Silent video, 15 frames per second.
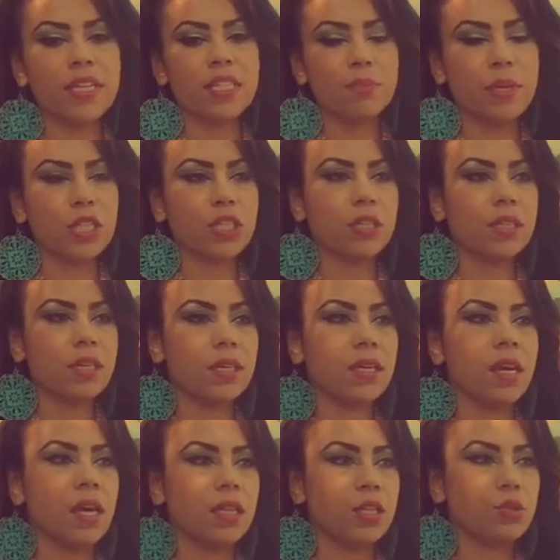especially
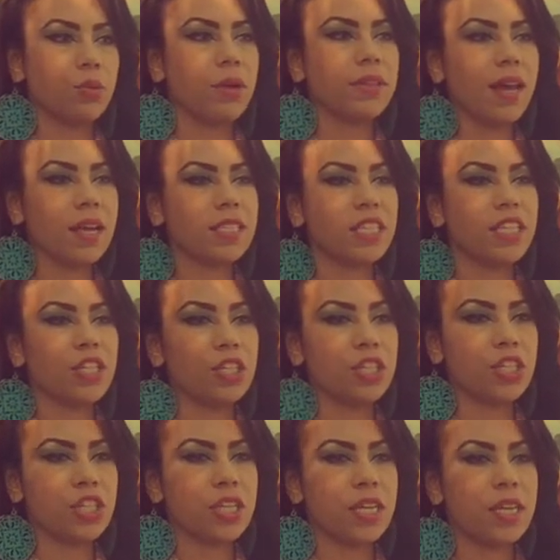the 12th house
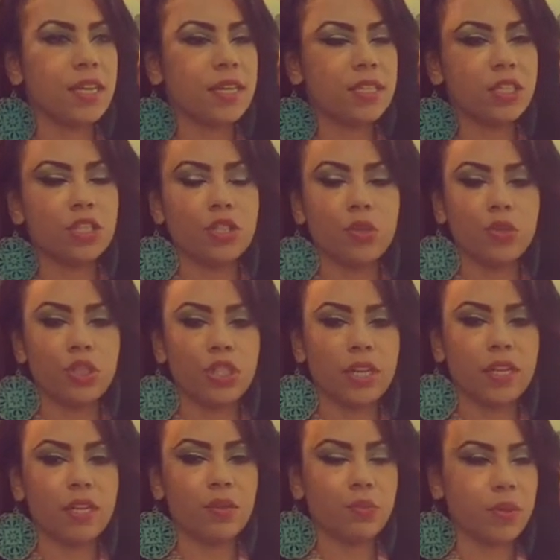energy is
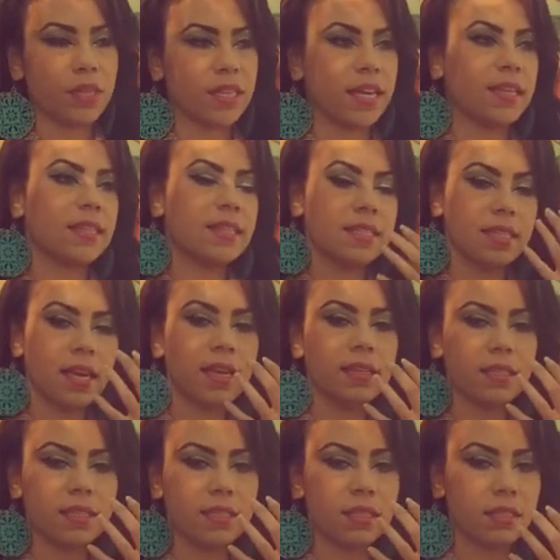associated with like the
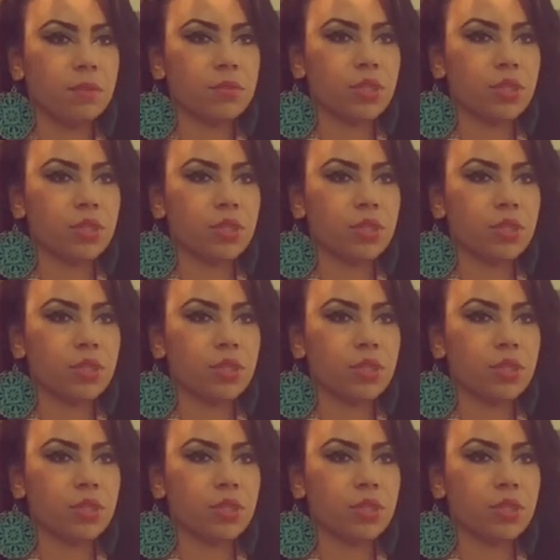sinuses.